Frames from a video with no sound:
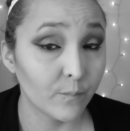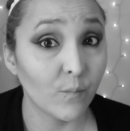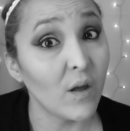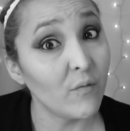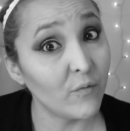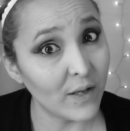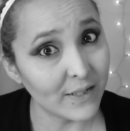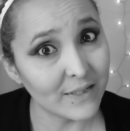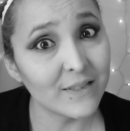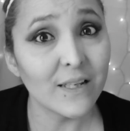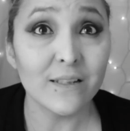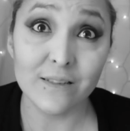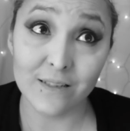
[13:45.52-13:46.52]
That fly
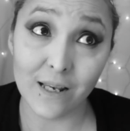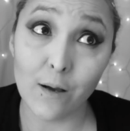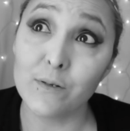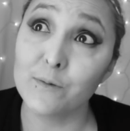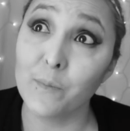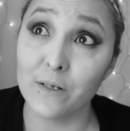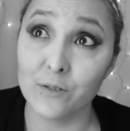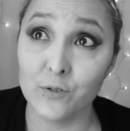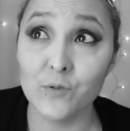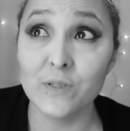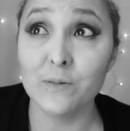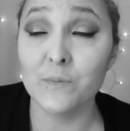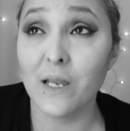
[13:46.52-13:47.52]
sensed I was about to do
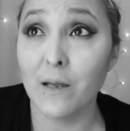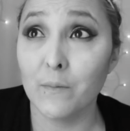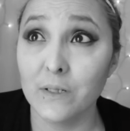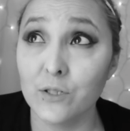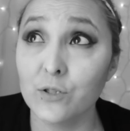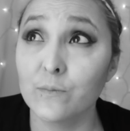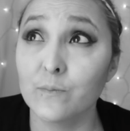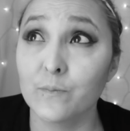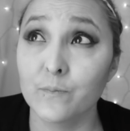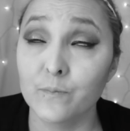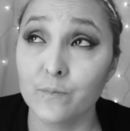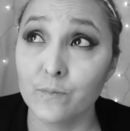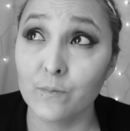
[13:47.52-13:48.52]
some damage.
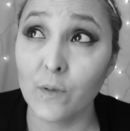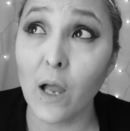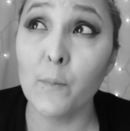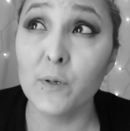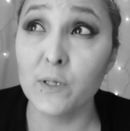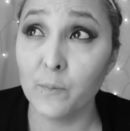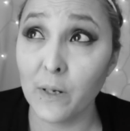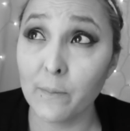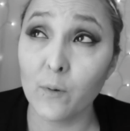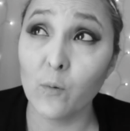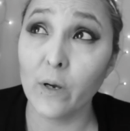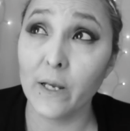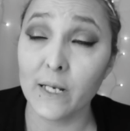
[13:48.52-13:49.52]
I put the paper
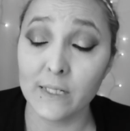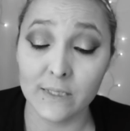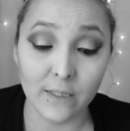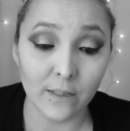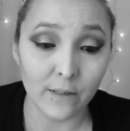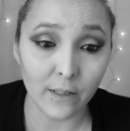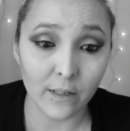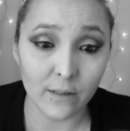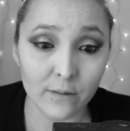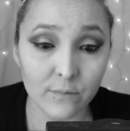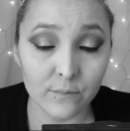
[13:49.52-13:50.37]
away and I see it again.